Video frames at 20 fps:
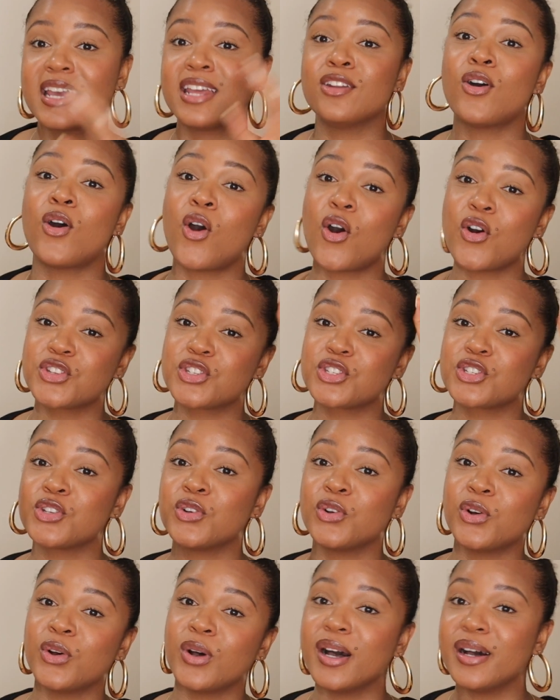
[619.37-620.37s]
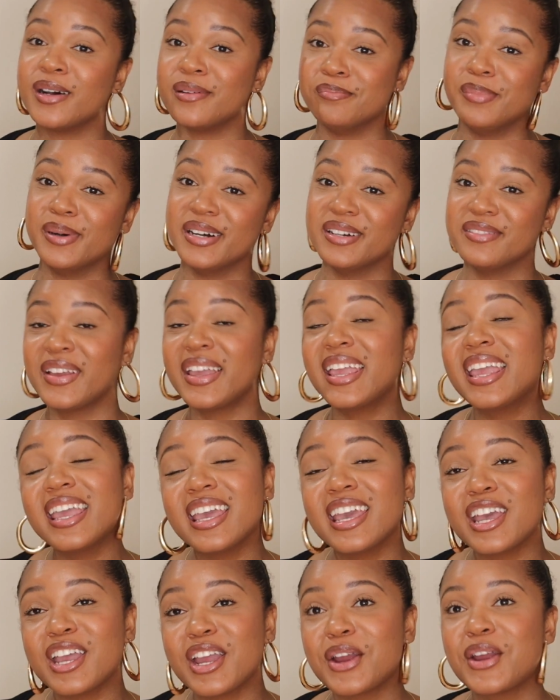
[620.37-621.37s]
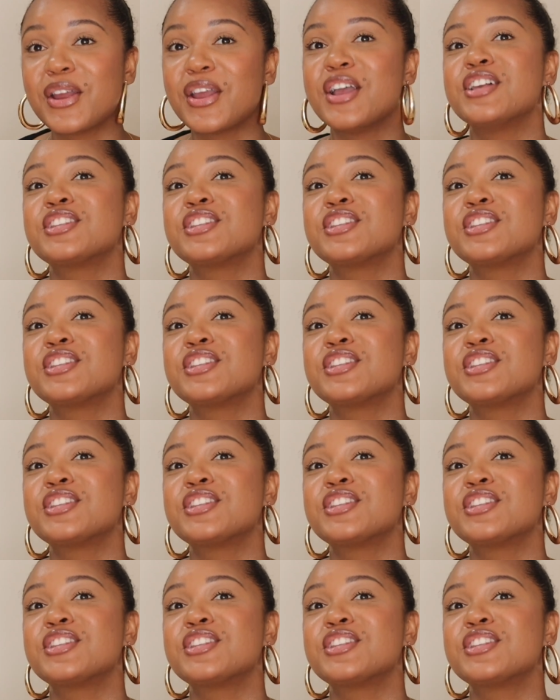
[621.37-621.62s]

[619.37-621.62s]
and also above here.